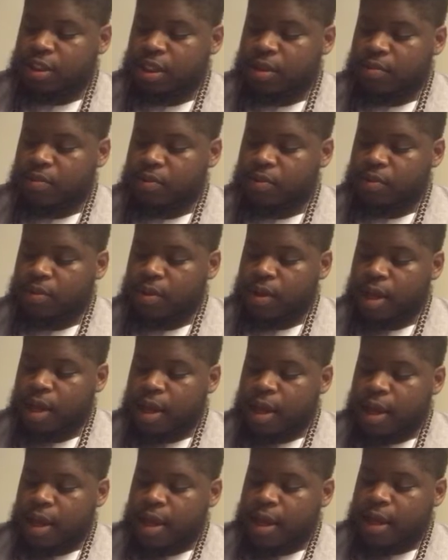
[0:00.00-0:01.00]
Hebrew
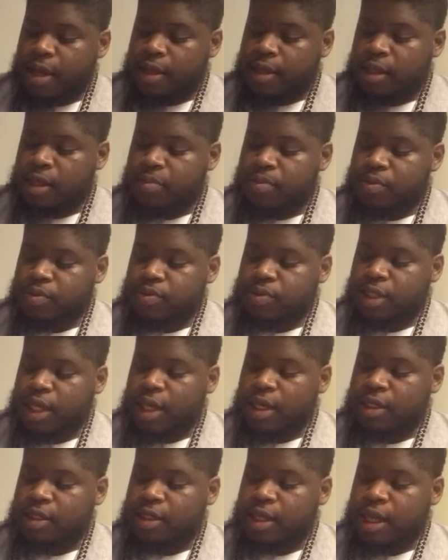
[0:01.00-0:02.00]
Hebrews
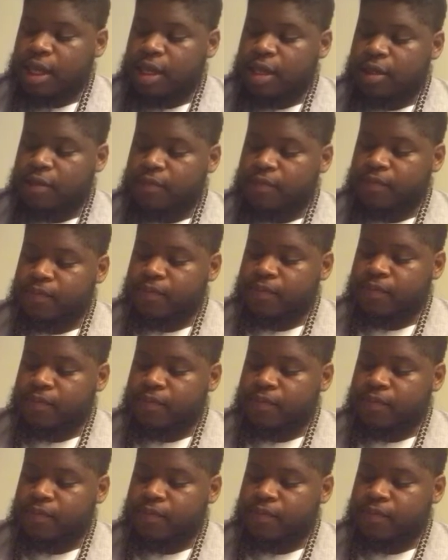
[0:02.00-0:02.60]
8 and 8.